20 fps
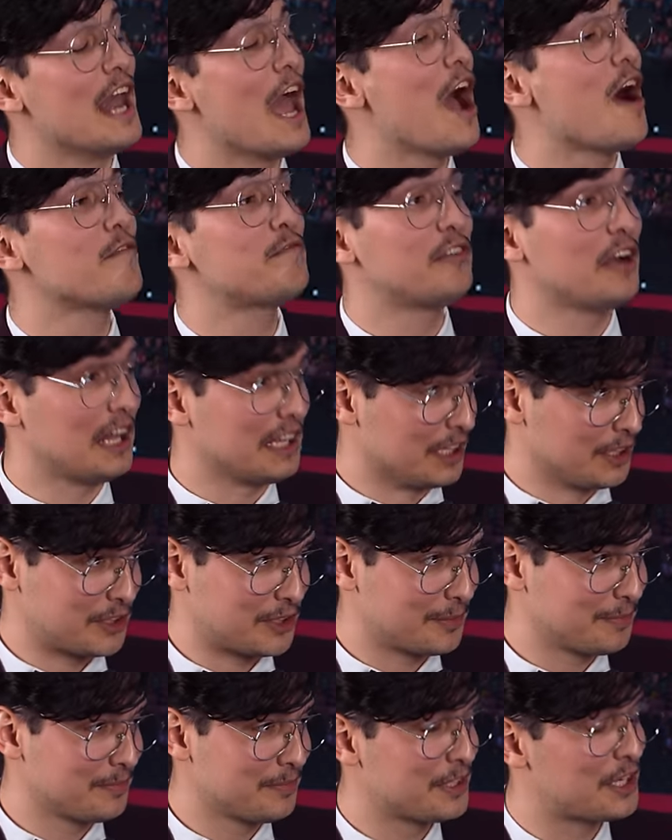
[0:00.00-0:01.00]
Now,
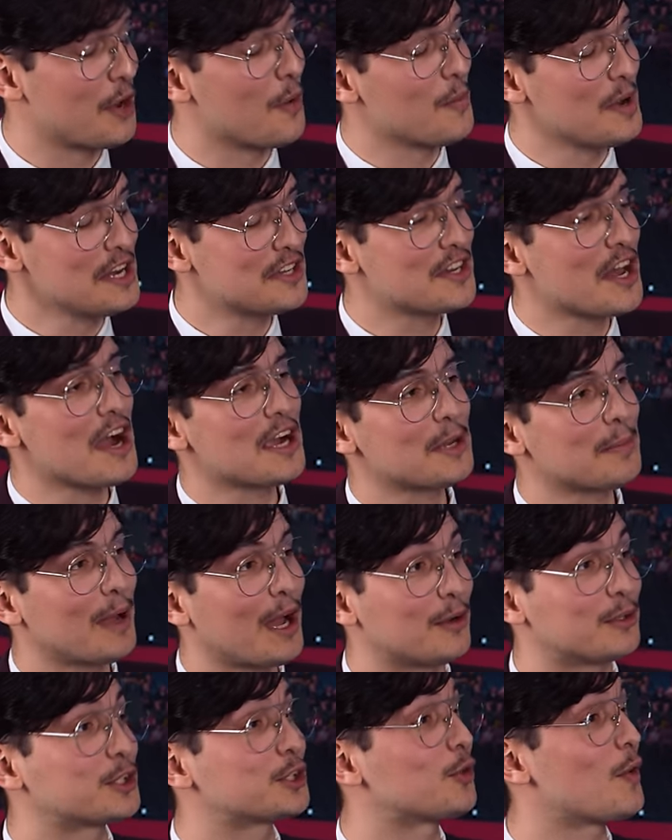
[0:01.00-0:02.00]
fellas, can we talk
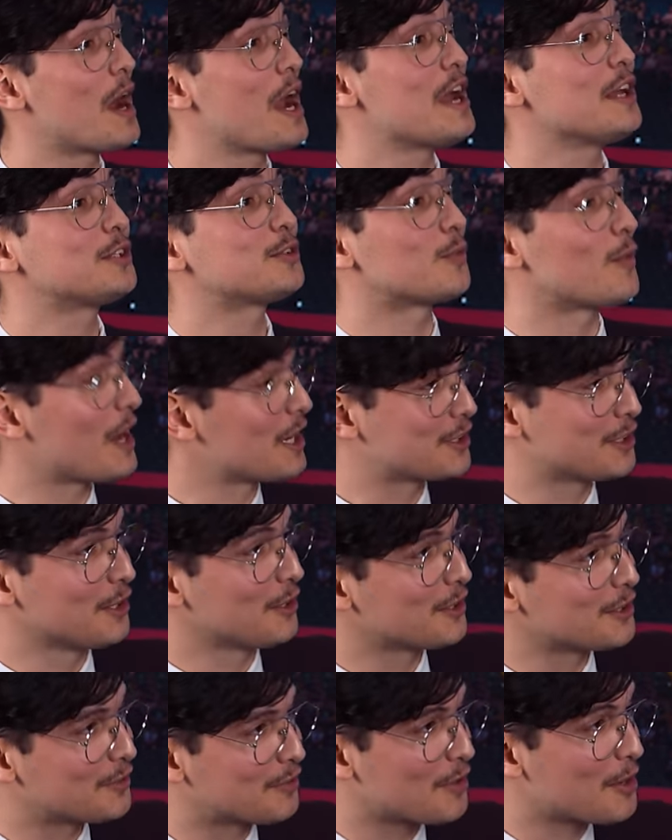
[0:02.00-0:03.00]
about trans
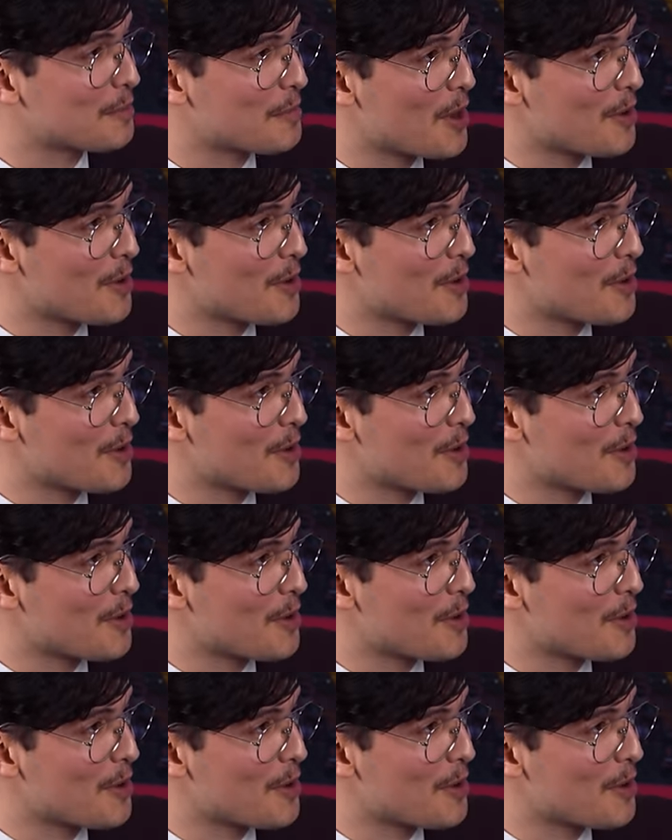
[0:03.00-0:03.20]
wrestlers for a